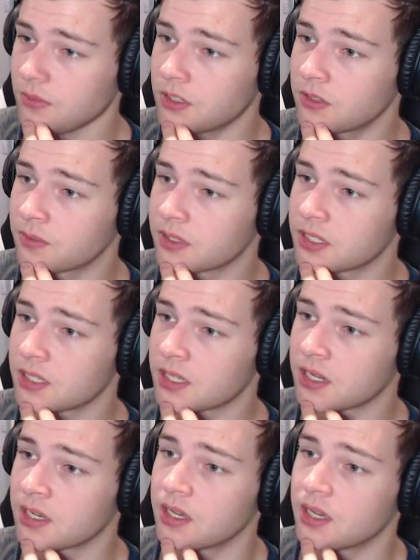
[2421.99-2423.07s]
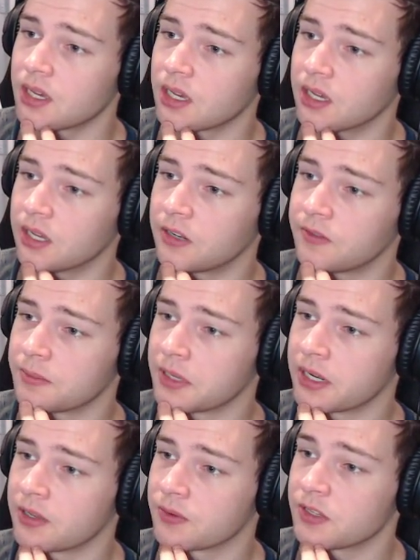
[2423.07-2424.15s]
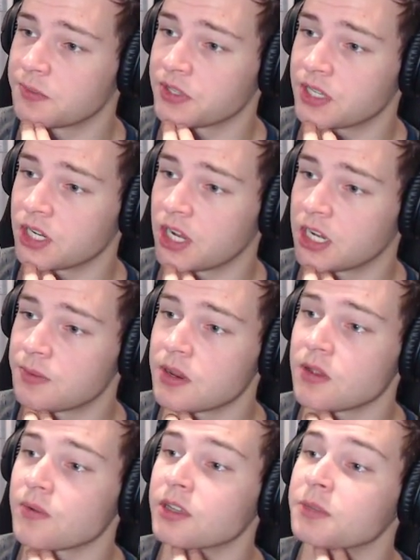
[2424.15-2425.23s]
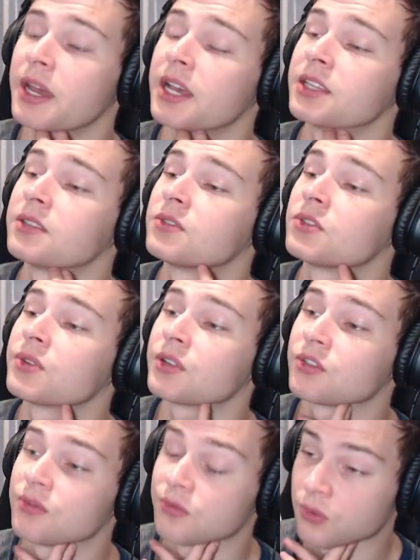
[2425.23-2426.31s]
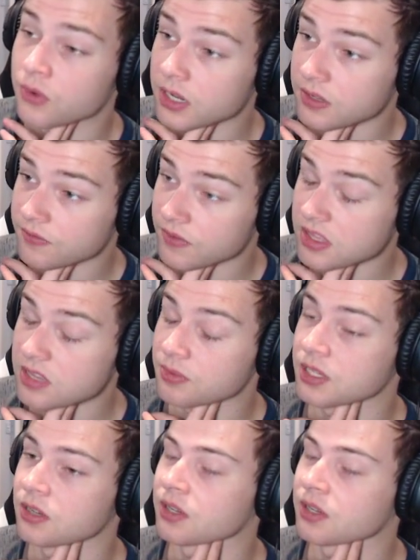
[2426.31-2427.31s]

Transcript: I didn't want to see that. Undefeated body, increased percentage HP when his passive triggers from 40 to 50%.